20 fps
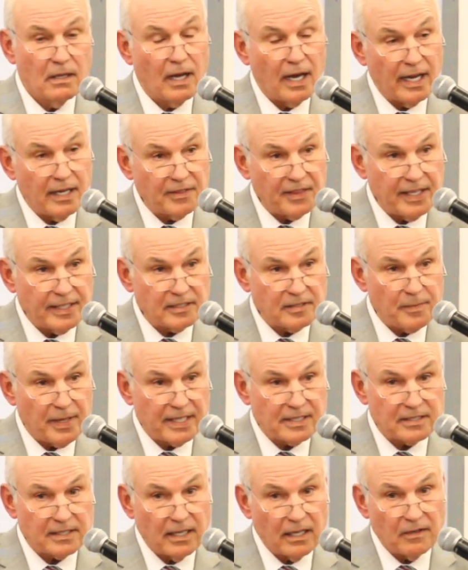I think to
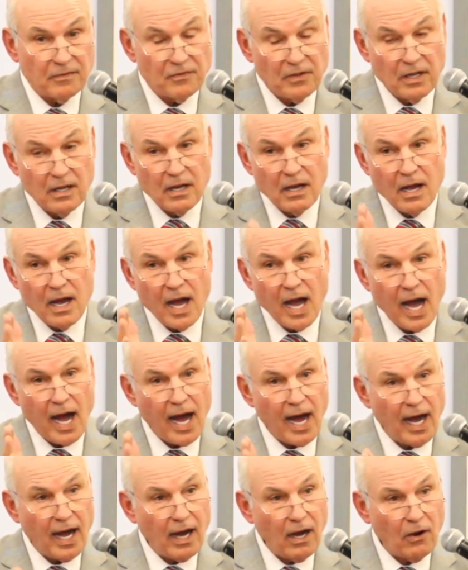myself,
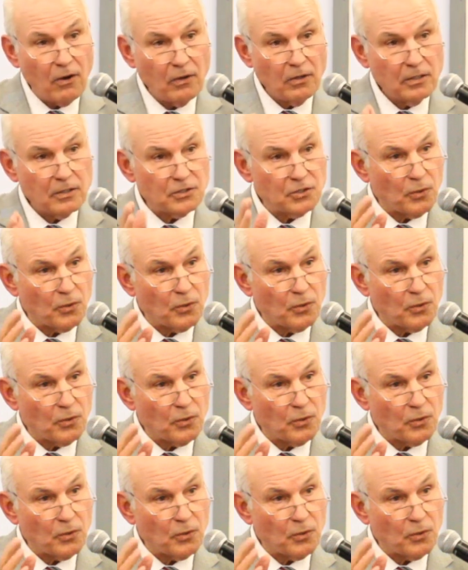how